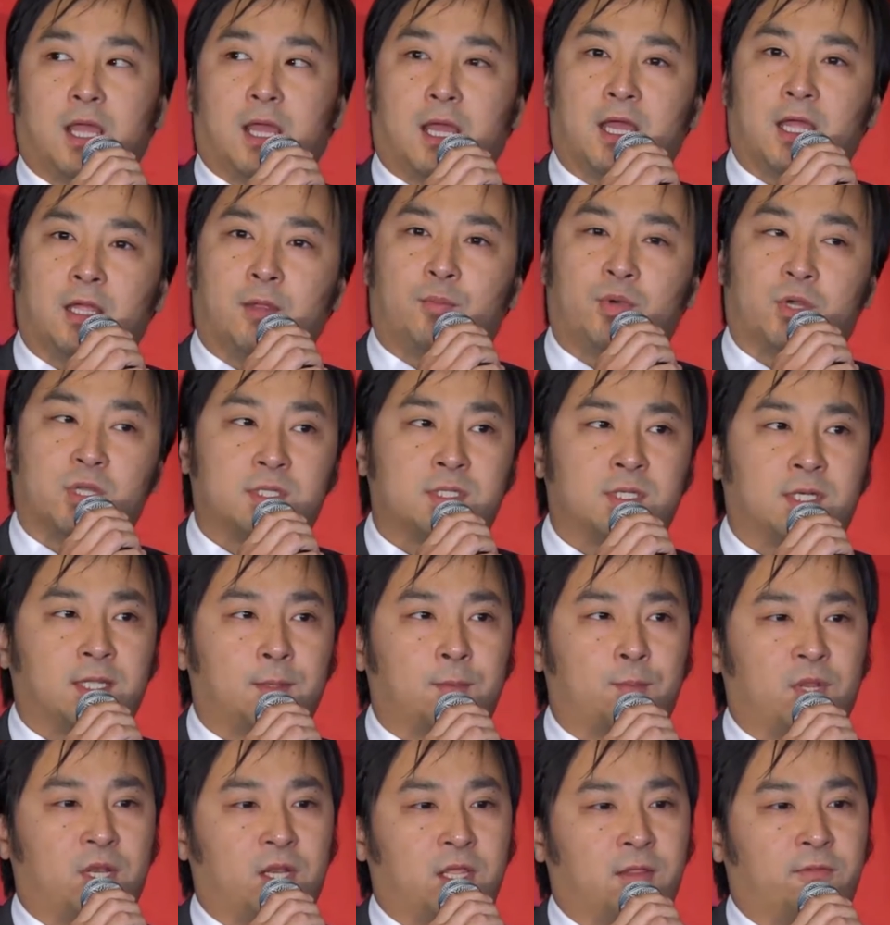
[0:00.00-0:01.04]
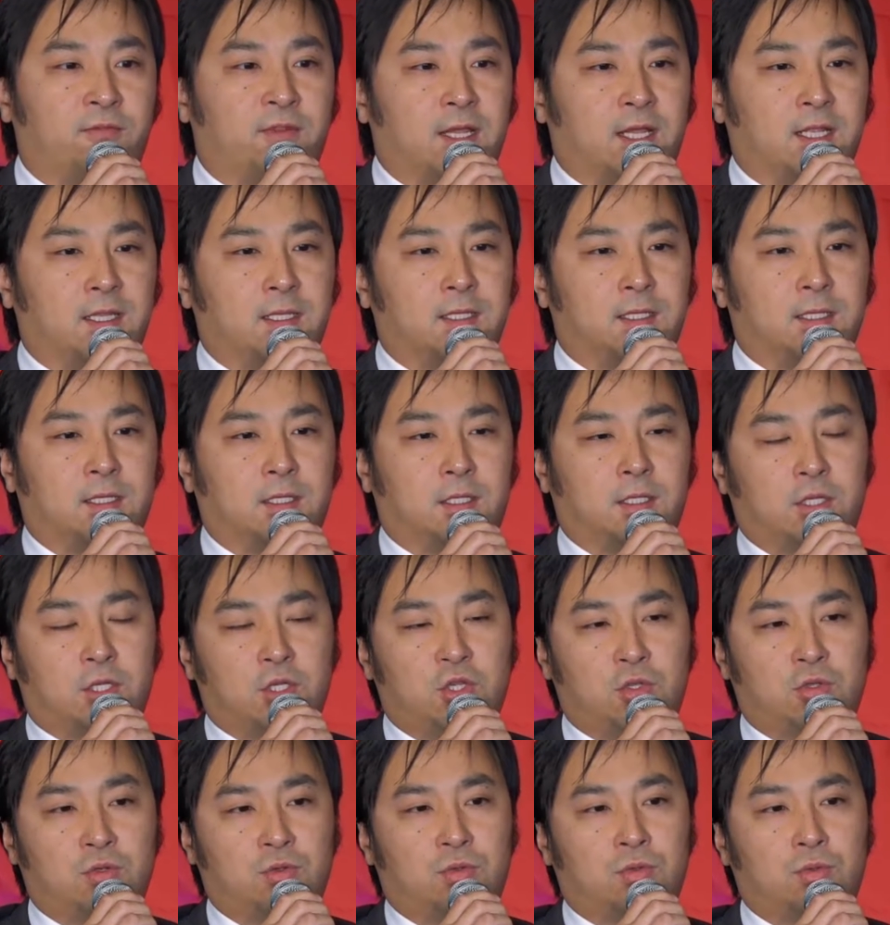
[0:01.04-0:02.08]
I personally believe that the
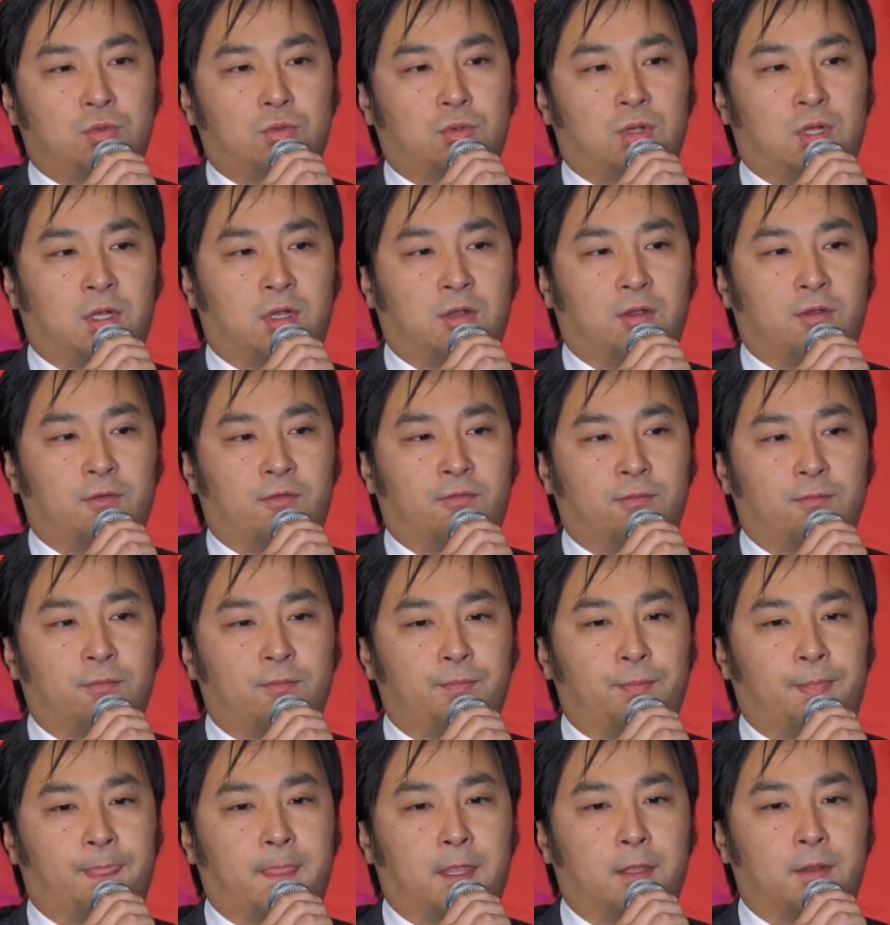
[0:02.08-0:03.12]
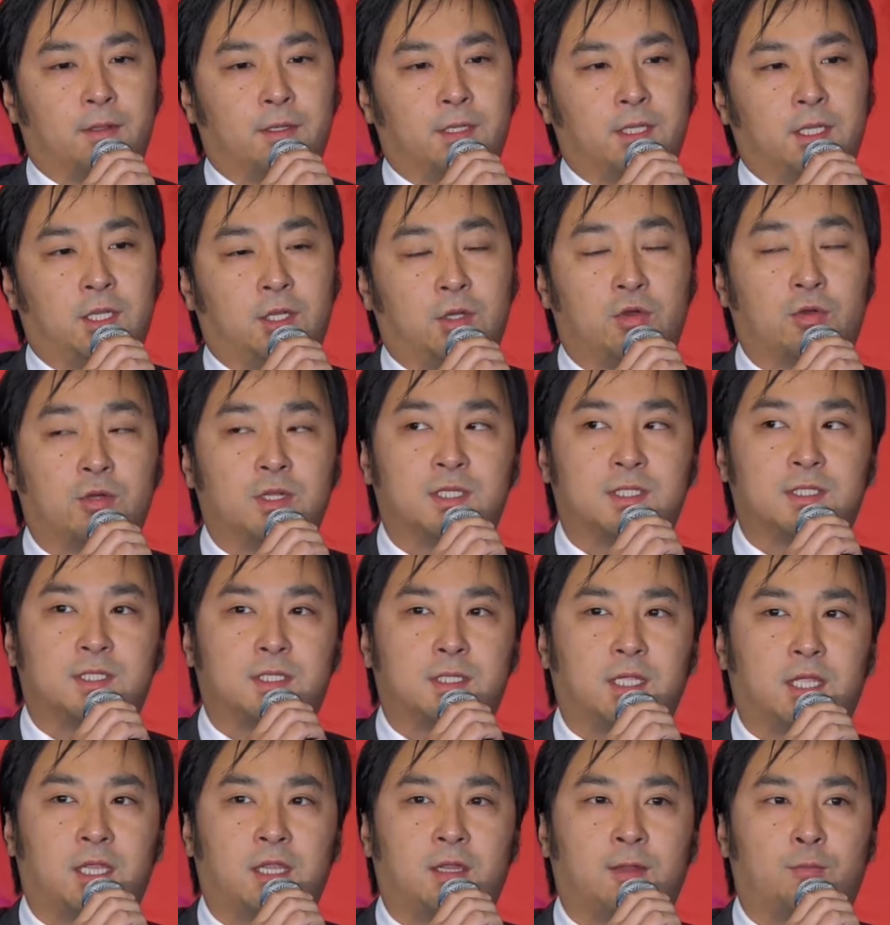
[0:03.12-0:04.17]
new
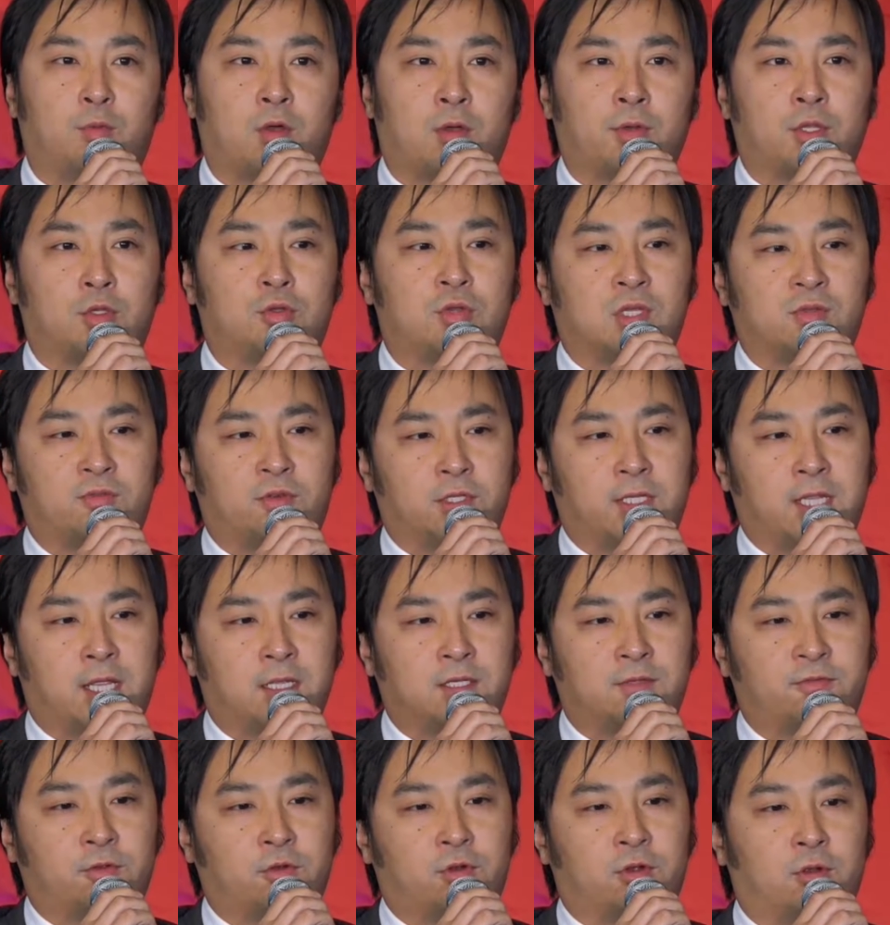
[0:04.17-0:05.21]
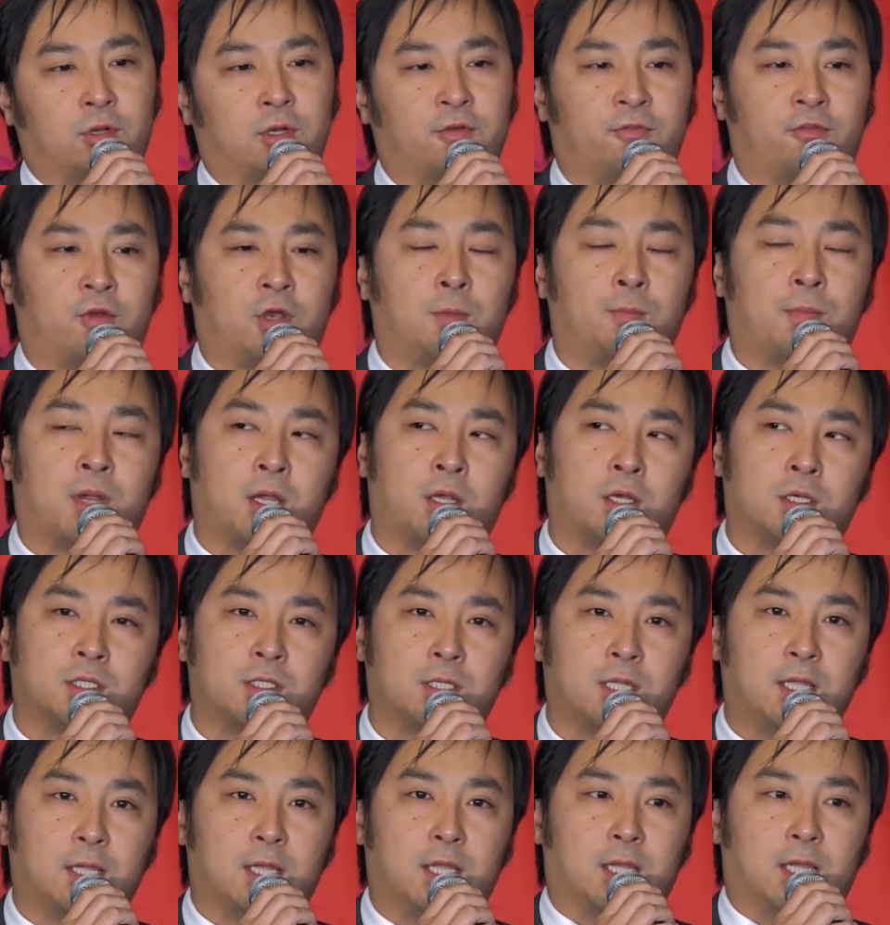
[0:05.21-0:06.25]
increase in property transfer tax for foreign buyers